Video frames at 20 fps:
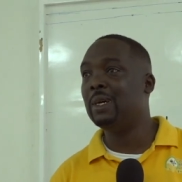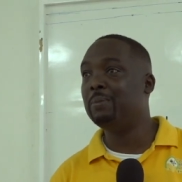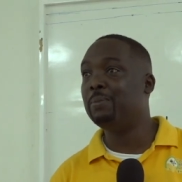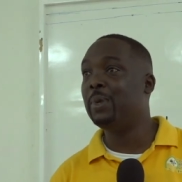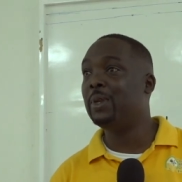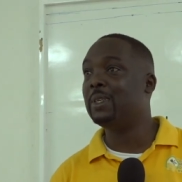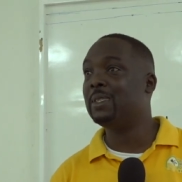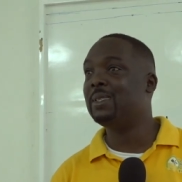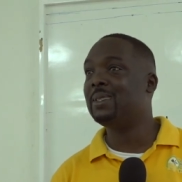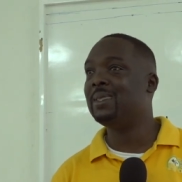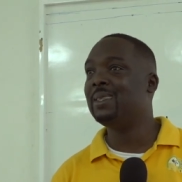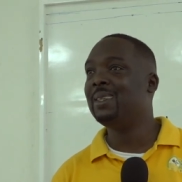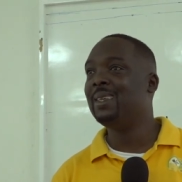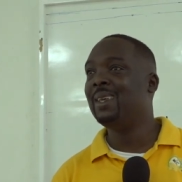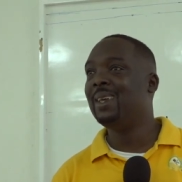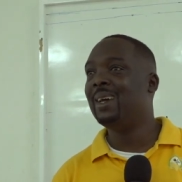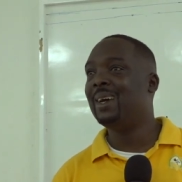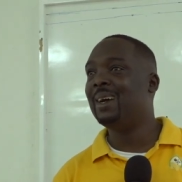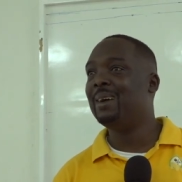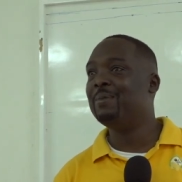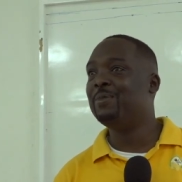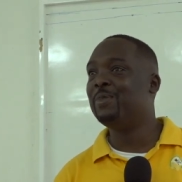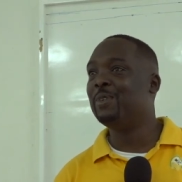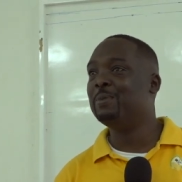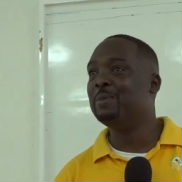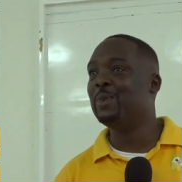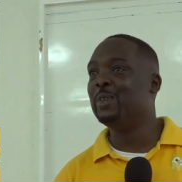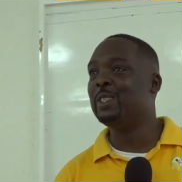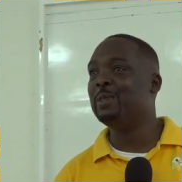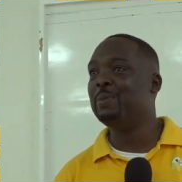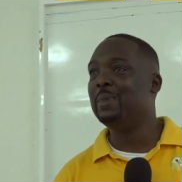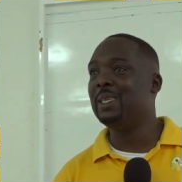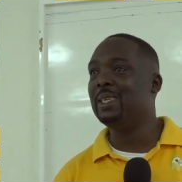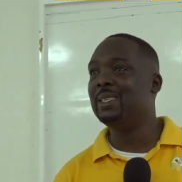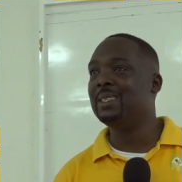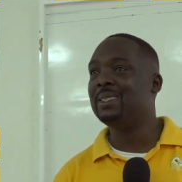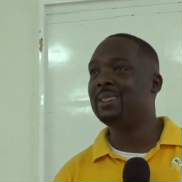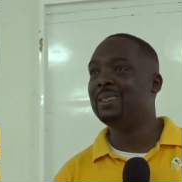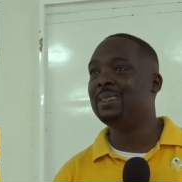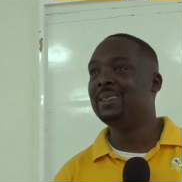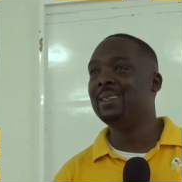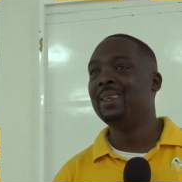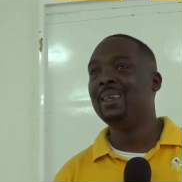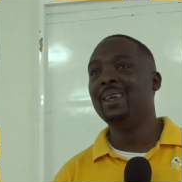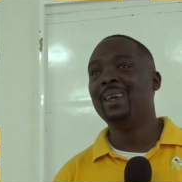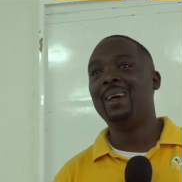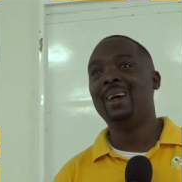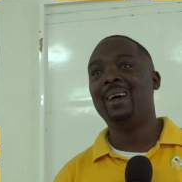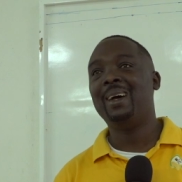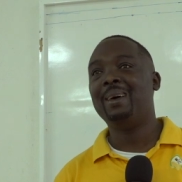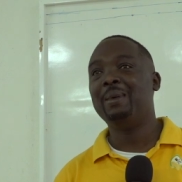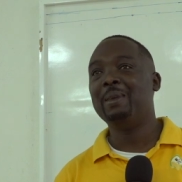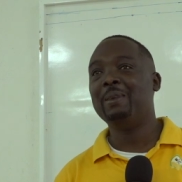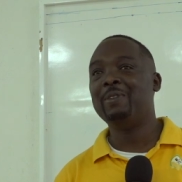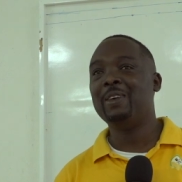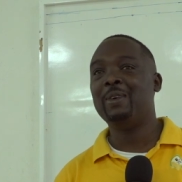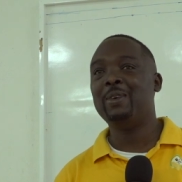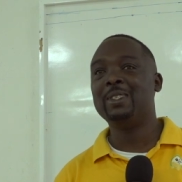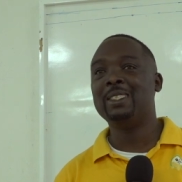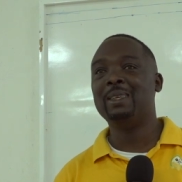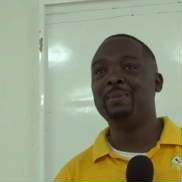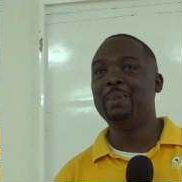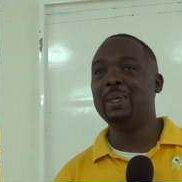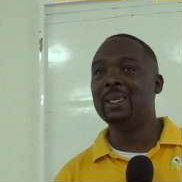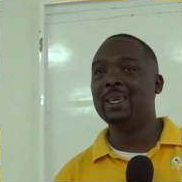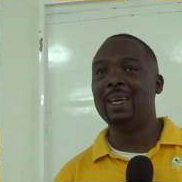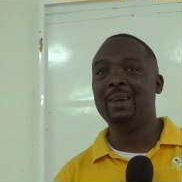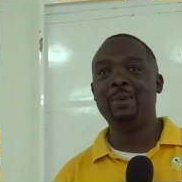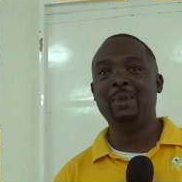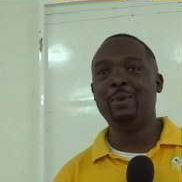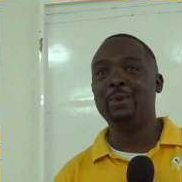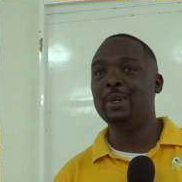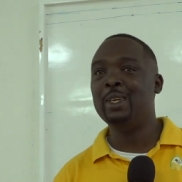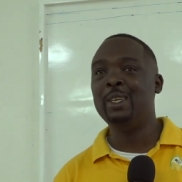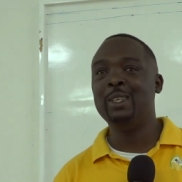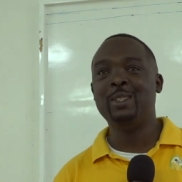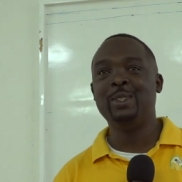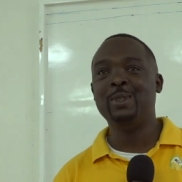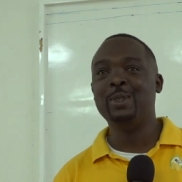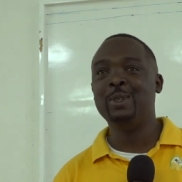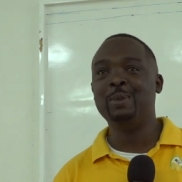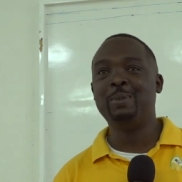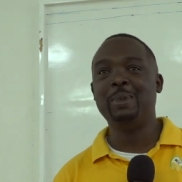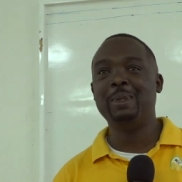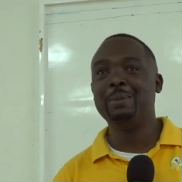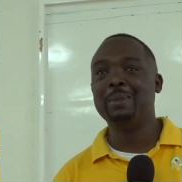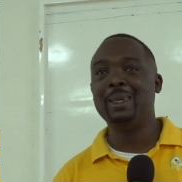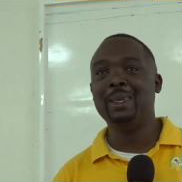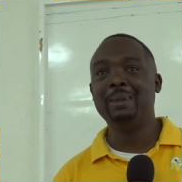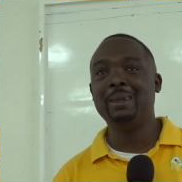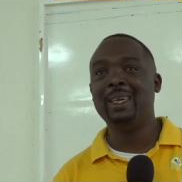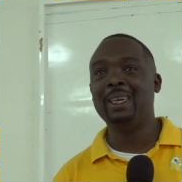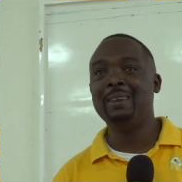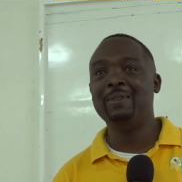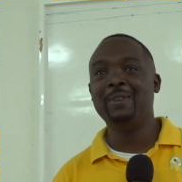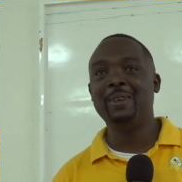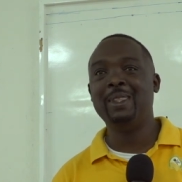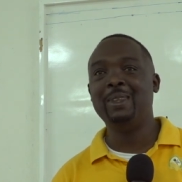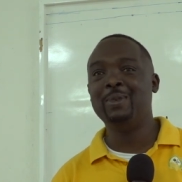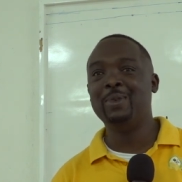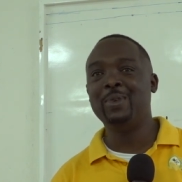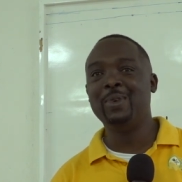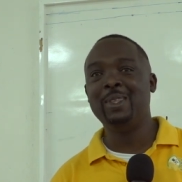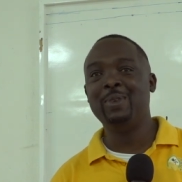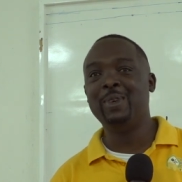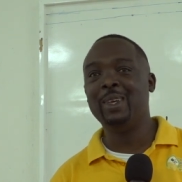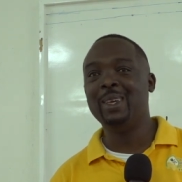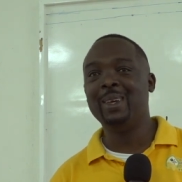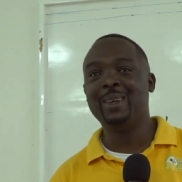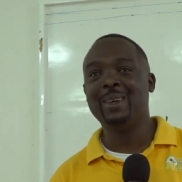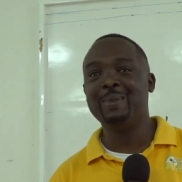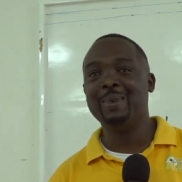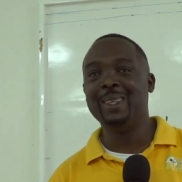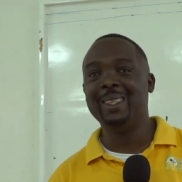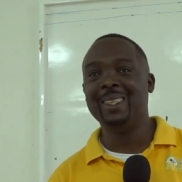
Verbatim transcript: And plus, um, for most bees, uh, if I was a bee, I wouldn't want you to open my hive when, when rain comes